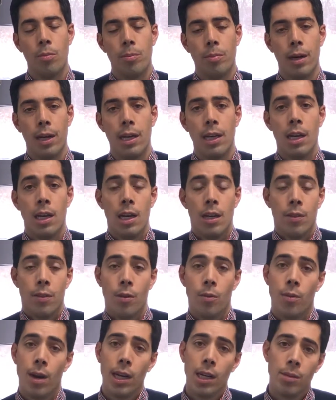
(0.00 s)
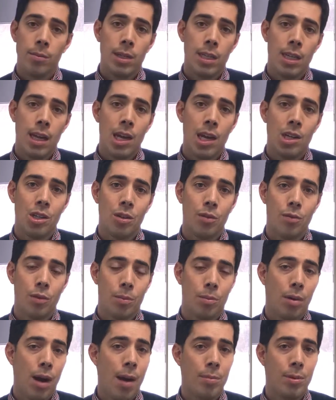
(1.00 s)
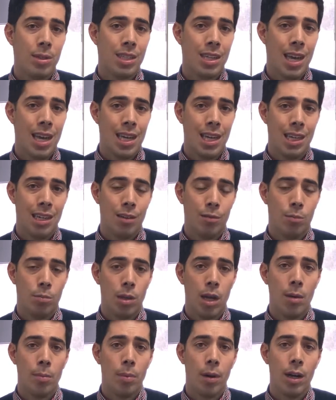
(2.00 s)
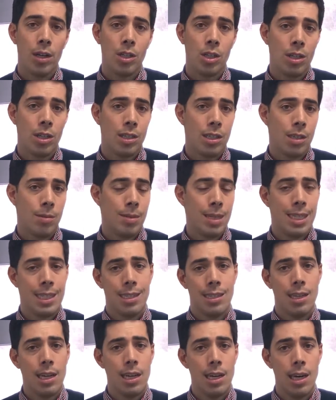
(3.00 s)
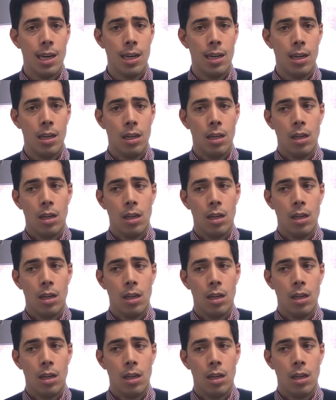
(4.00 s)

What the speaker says: But the recommendation for proper taking of blood pressure is to be seated